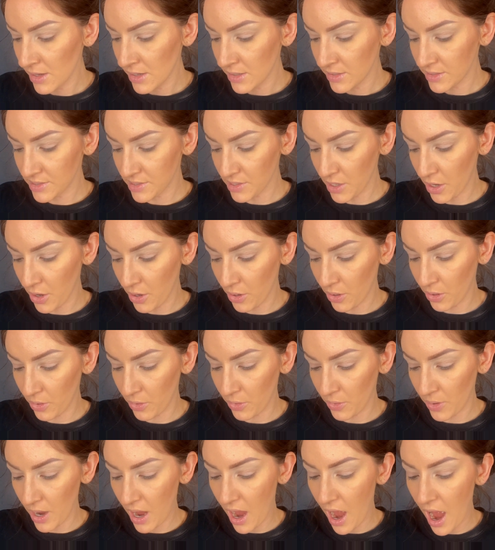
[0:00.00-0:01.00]

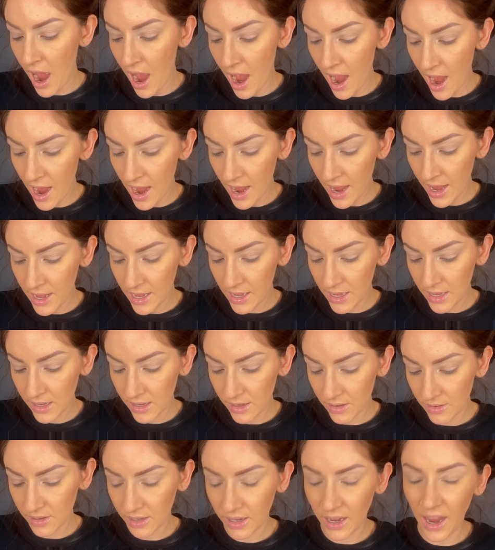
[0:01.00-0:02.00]
So I
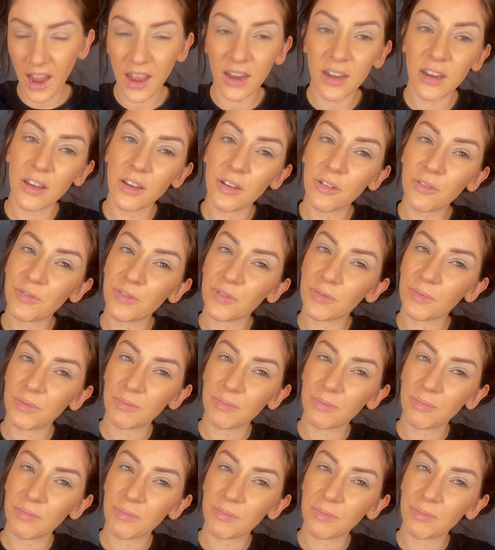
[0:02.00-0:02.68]
kind of